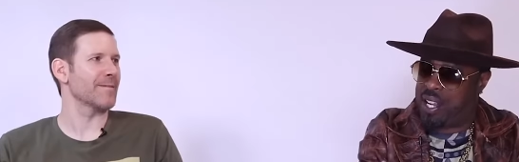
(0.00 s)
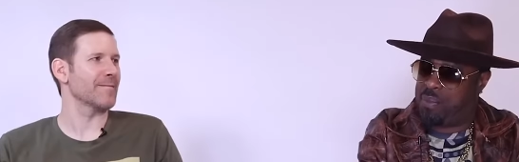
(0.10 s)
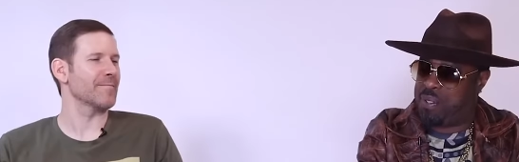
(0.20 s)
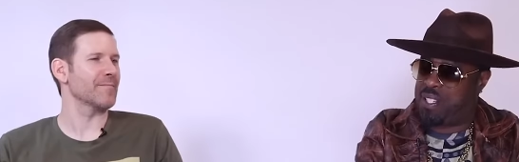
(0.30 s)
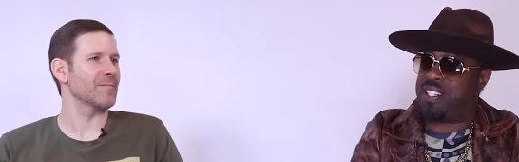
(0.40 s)

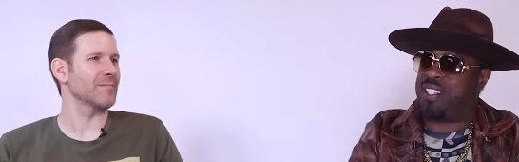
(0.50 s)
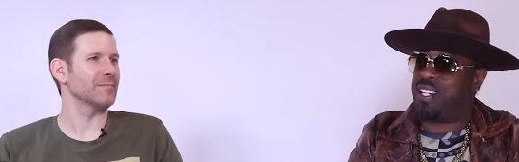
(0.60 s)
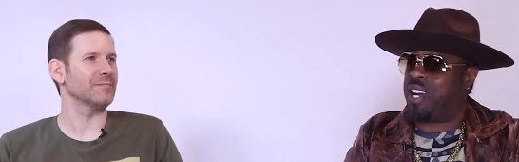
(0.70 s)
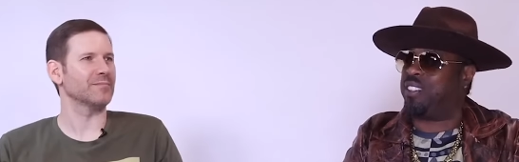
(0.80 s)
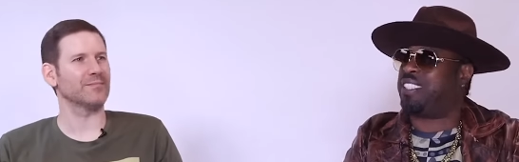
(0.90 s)
Speaker 1: that beat,
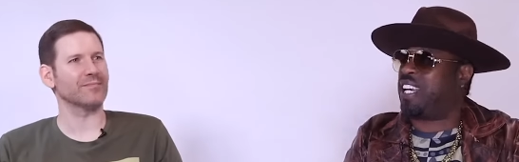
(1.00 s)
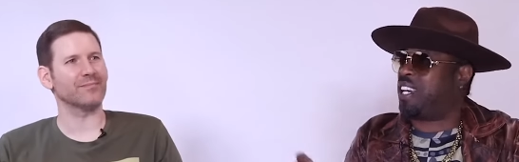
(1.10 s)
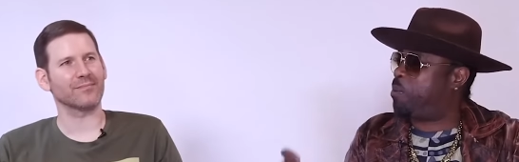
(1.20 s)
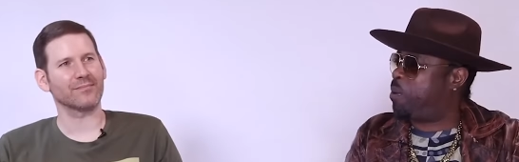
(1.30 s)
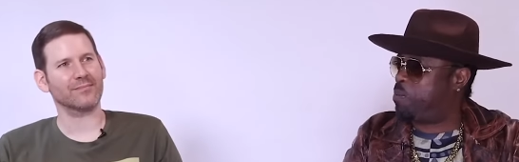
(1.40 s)
and I was
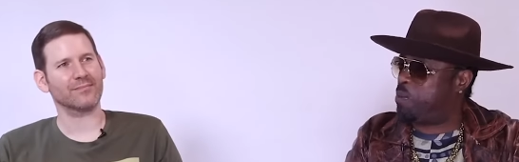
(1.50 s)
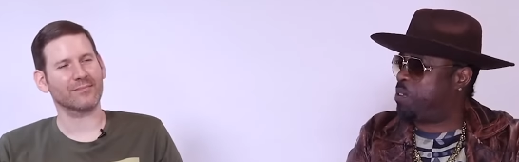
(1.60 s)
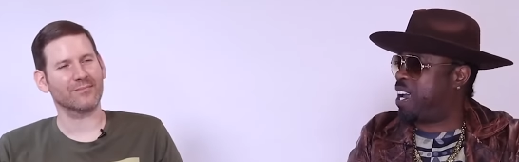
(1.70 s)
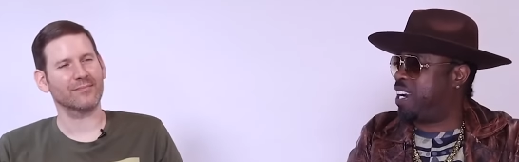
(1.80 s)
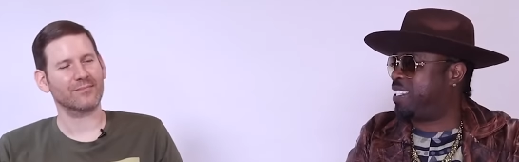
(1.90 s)
like, I'm gonna
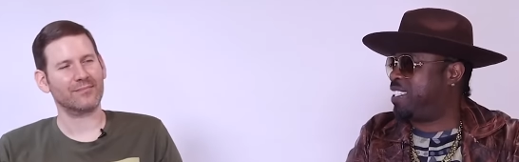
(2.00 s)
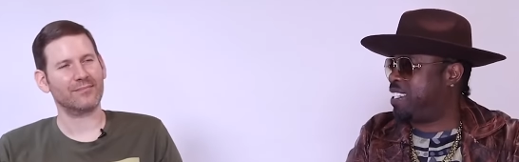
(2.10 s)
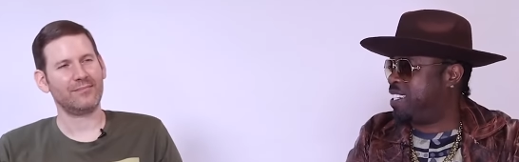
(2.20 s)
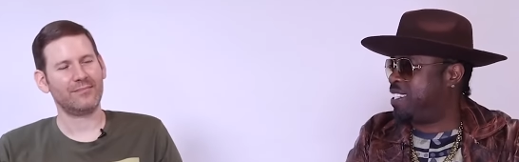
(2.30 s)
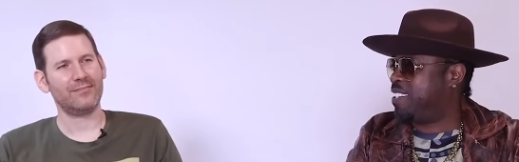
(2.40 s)
do that
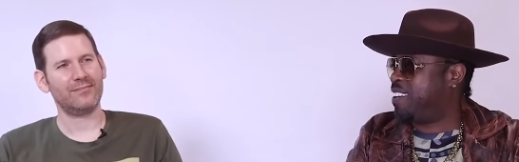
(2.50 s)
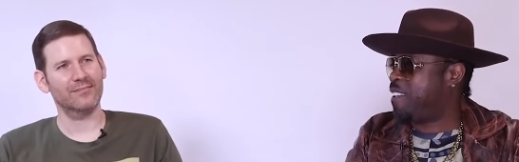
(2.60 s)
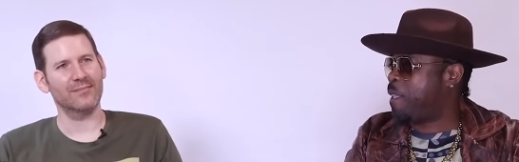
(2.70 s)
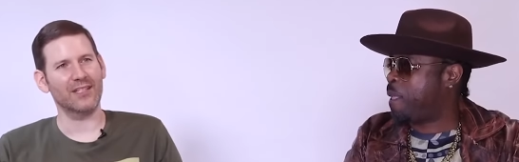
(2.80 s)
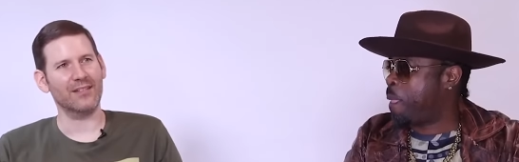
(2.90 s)
again.
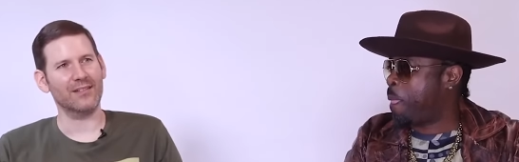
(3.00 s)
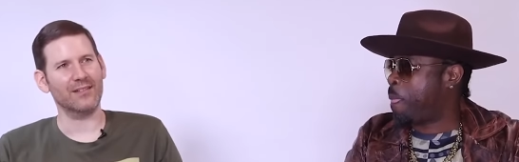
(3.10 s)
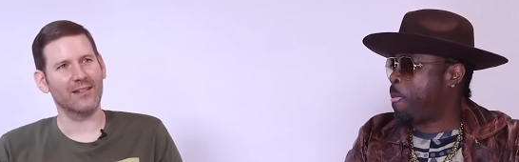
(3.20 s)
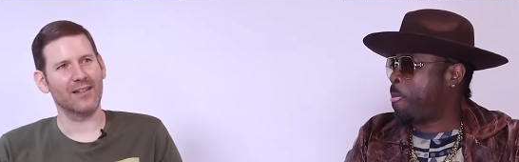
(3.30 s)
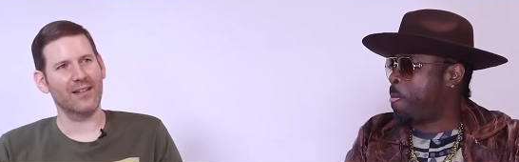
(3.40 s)
Speaker 2: Yeah,
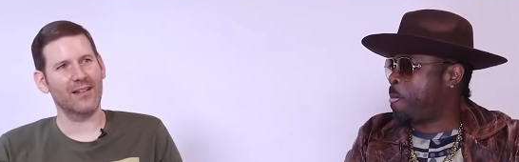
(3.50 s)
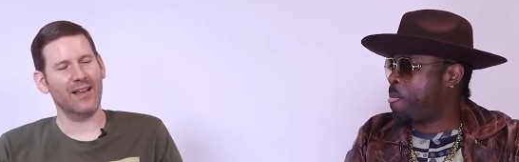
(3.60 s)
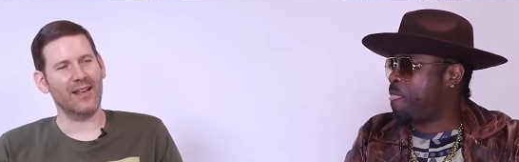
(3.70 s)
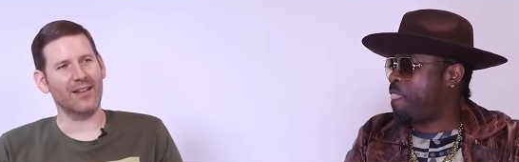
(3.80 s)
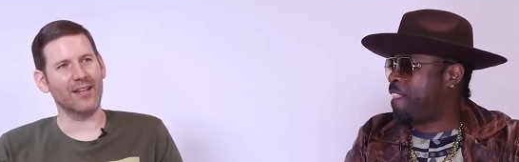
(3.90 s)

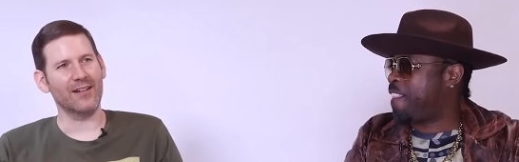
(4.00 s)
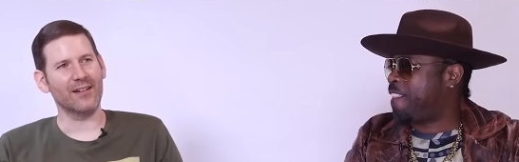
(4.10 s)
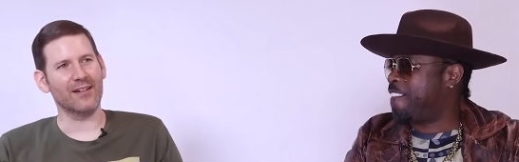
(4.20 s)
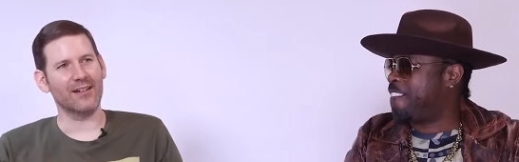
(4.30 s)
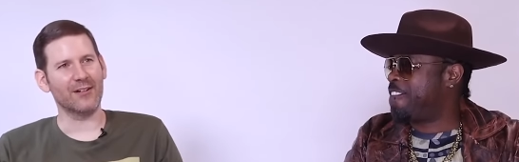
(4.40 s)
and
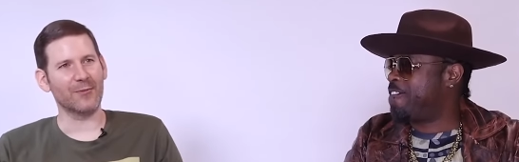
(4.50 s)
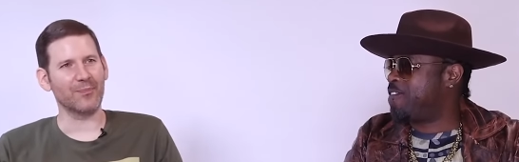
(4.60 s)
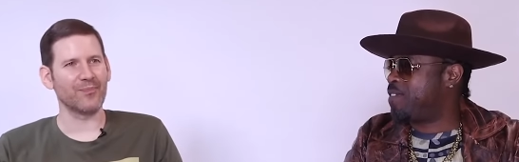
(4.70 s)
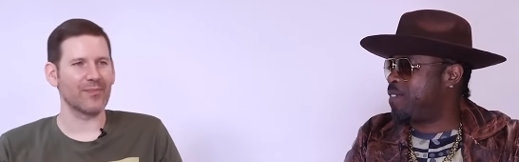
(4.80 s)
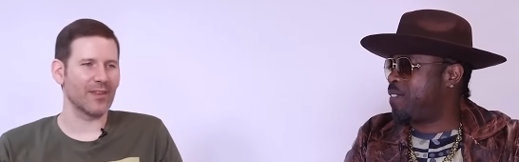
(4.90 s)
then
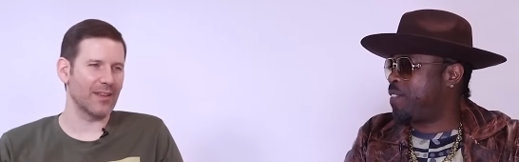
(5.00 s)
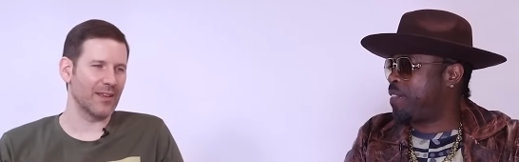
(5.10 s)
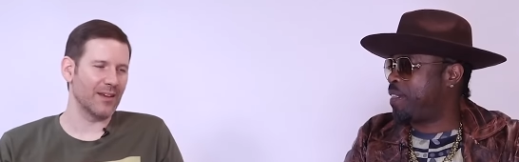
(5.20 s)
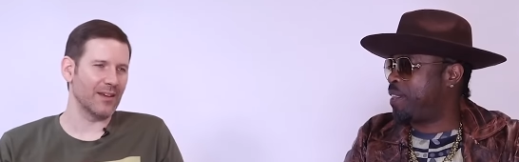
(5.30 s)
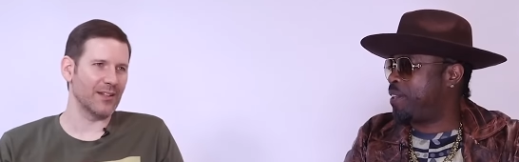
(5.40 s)
um,
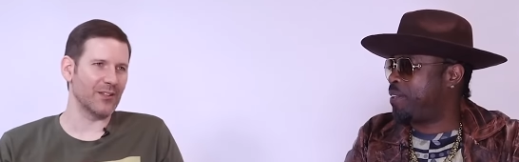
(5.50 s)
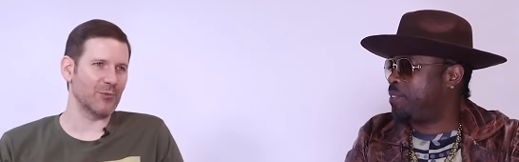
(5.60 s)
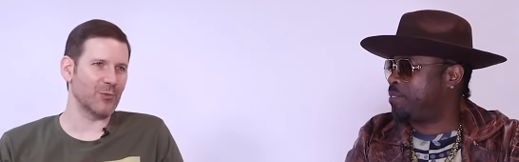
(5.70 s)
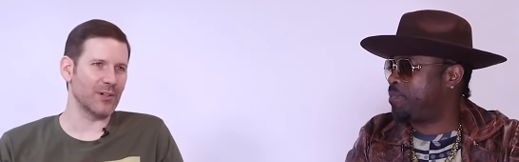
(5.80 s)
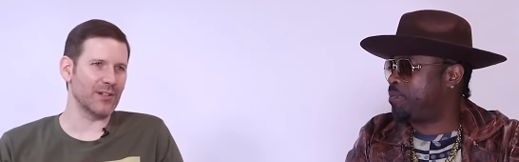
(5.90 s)

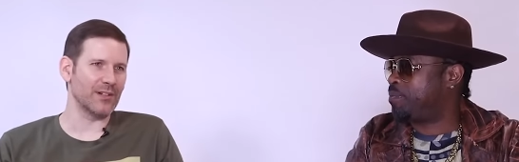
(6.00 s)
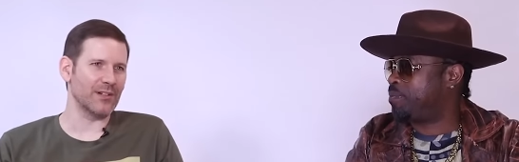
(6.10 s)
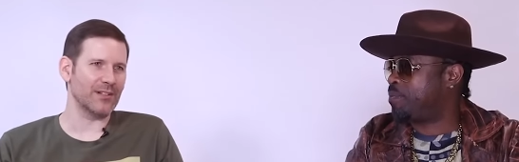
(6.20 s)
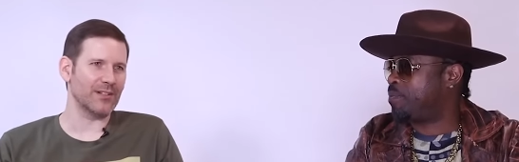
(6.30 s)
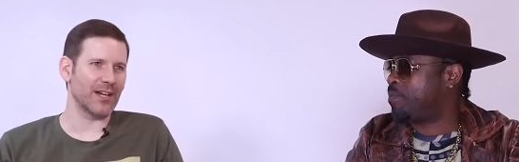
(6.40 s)
another one
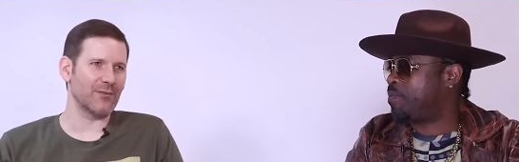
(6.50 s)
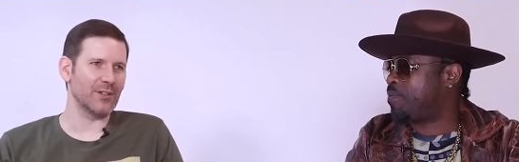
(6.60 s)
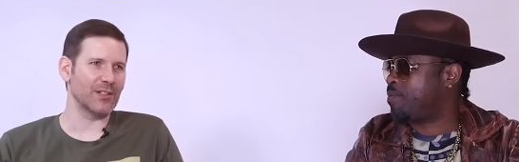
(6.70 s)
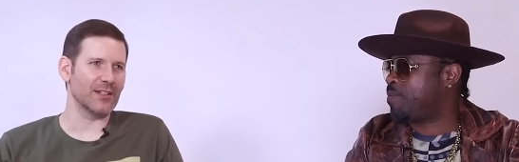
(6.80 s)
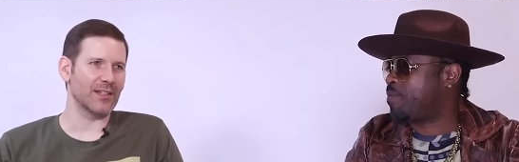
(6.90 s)
that I
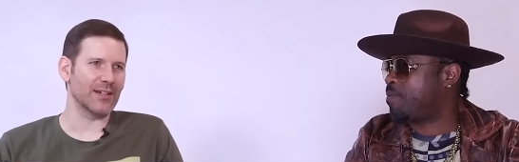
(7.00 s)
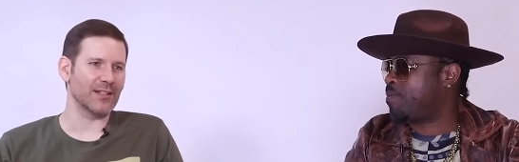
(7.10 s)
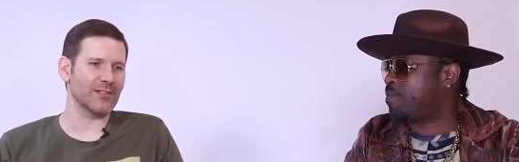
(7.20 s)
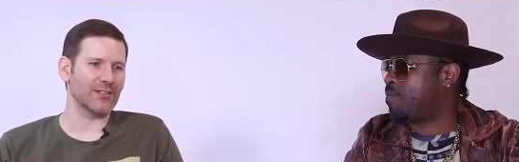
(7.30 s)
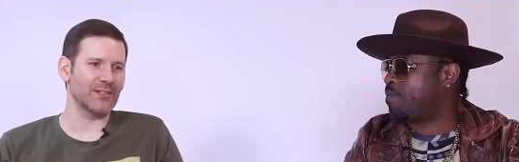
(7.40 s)
really
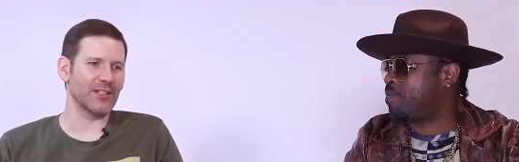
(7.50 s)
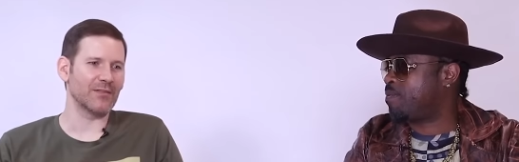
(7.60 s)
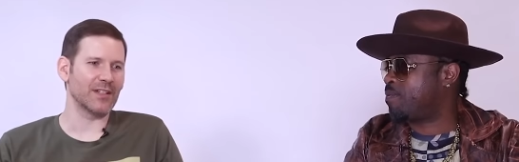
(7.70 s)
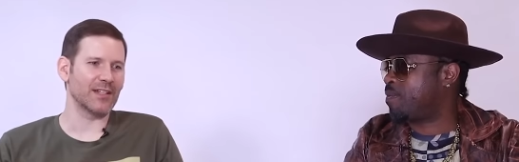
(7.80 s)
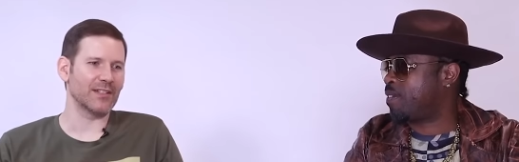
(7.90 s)
liked on
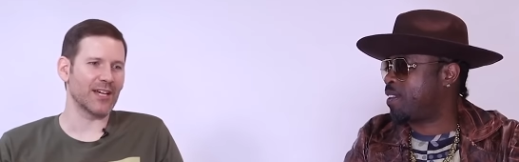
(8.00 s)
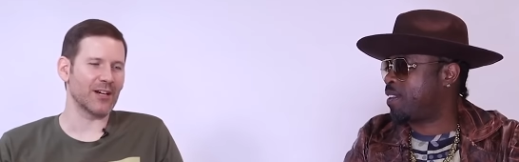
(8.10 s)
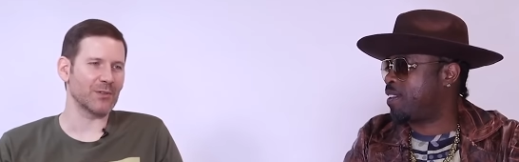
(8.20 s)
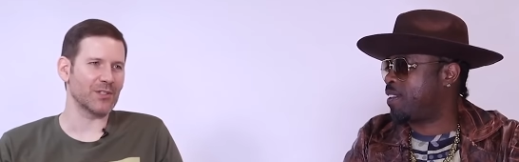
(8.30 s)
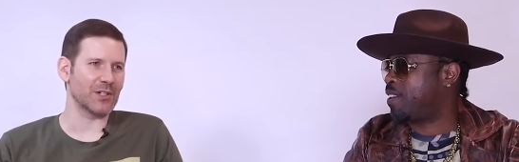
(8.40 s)
Live and Let
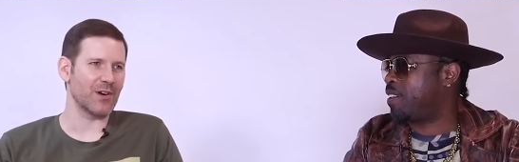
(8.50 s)
Die was The